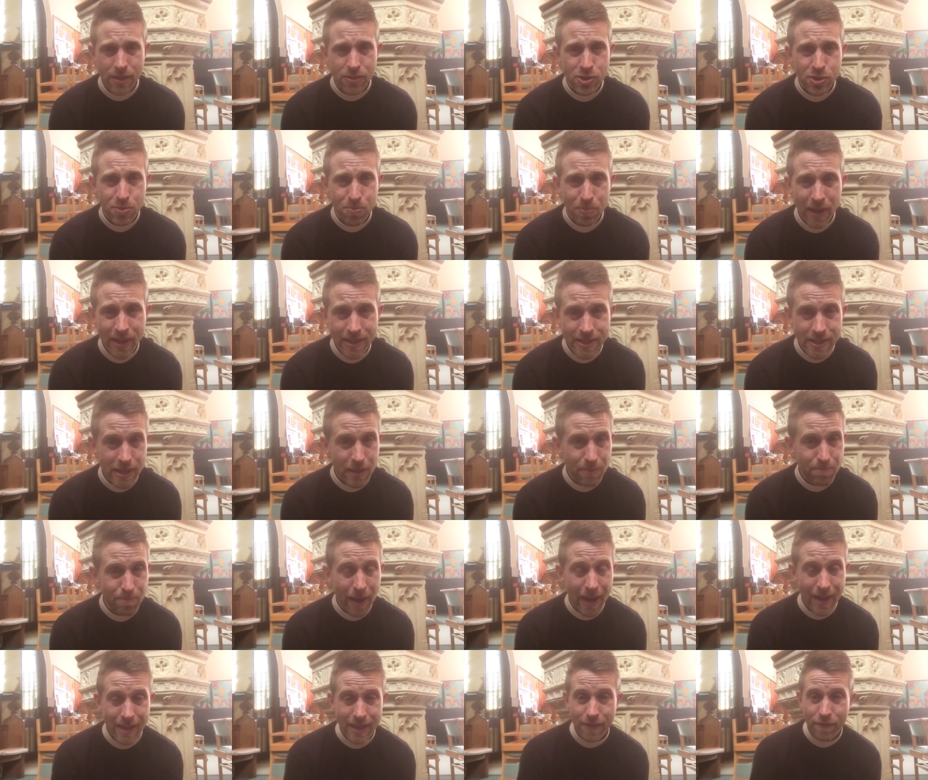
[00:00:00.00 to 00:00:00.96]
how splendid
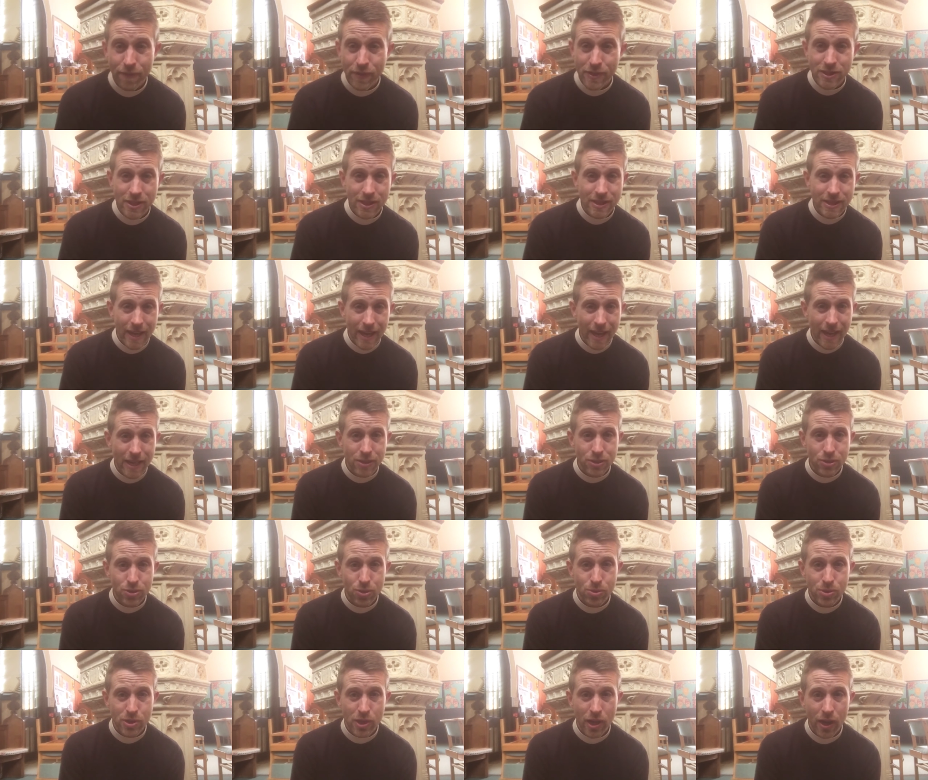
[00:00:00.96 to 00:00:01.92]
and magnificent
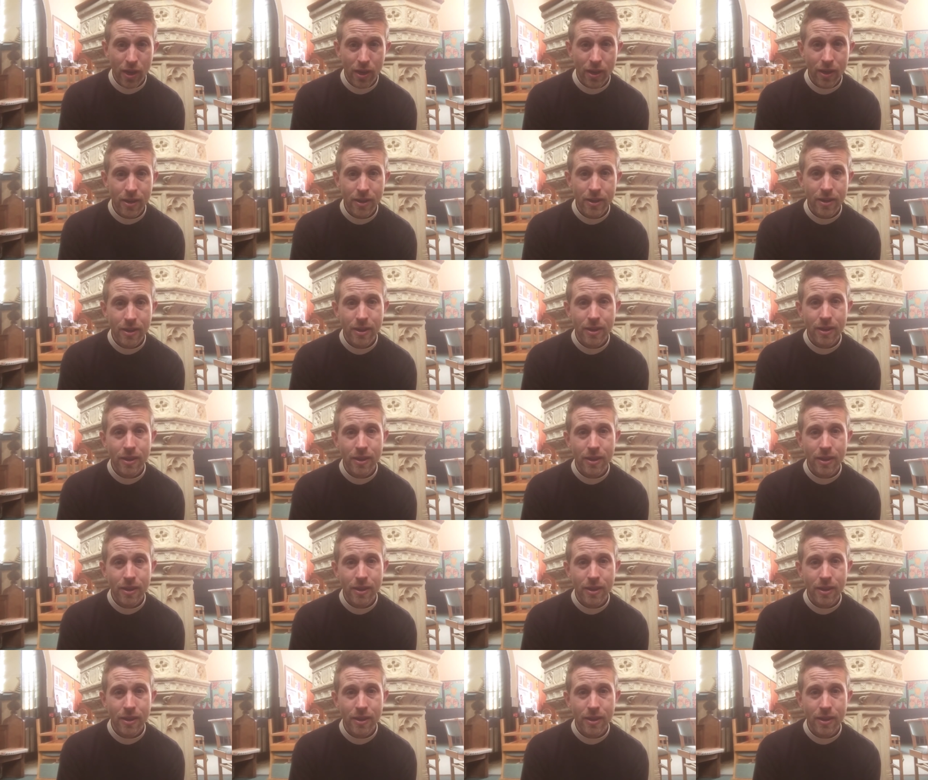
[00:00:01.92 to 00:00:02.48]
angels are.